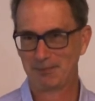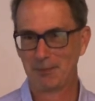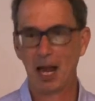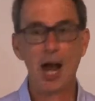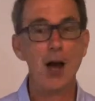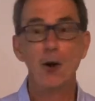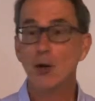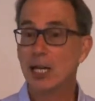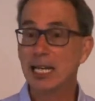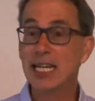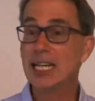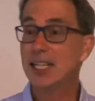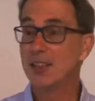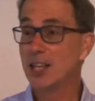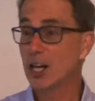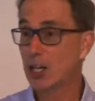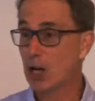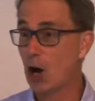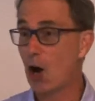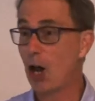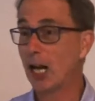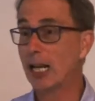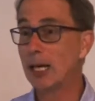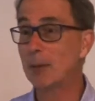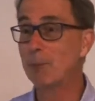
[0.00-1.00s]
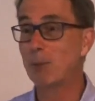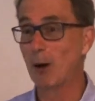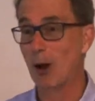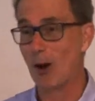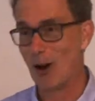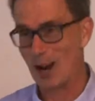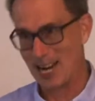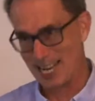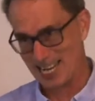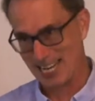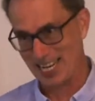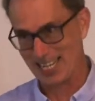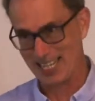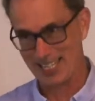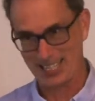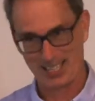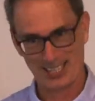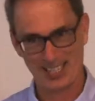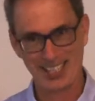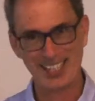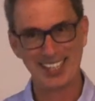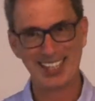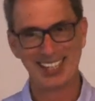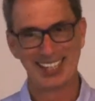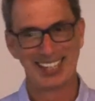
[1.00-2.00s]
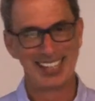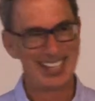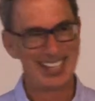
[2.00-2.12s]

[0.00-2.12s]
Only in the colourblindness.